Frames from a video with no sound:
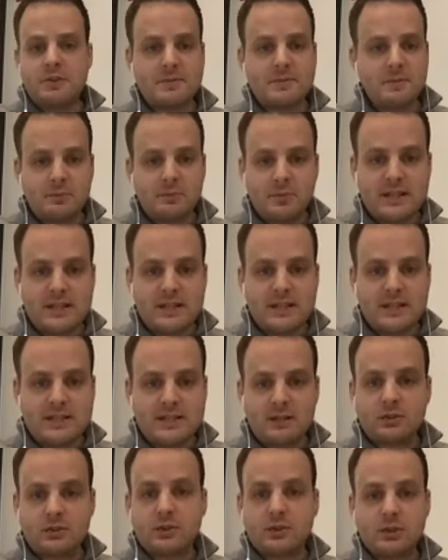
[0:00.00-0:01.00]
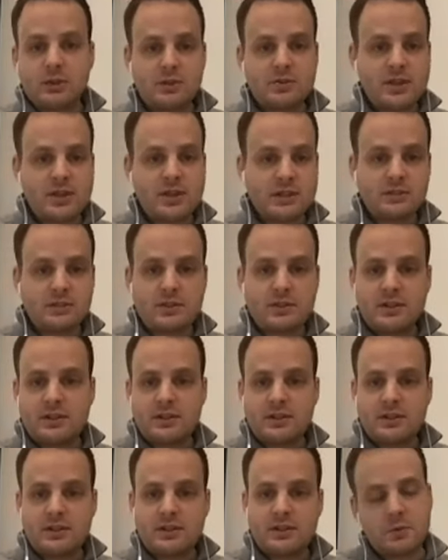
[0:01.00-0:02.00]
with some amazing recruiters that are doing
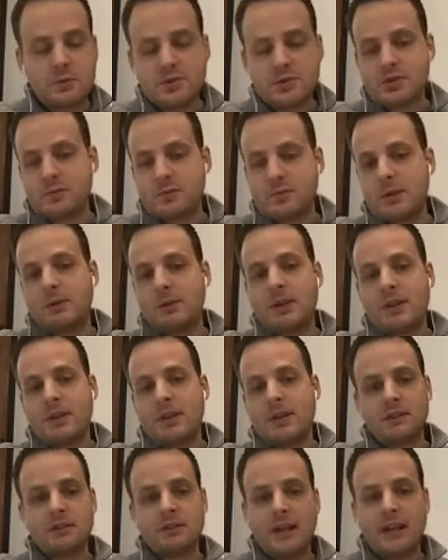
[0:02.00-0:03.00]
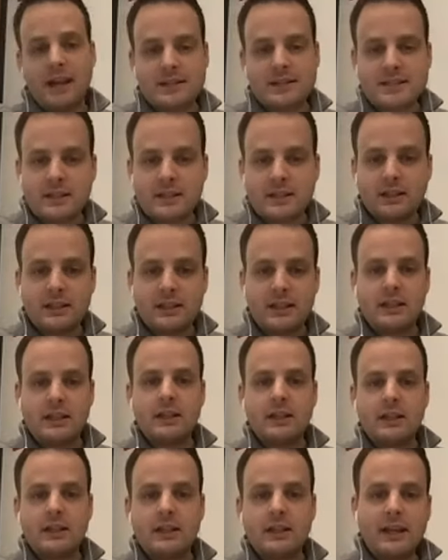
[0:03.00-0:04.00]
talent acquisition people that are constantly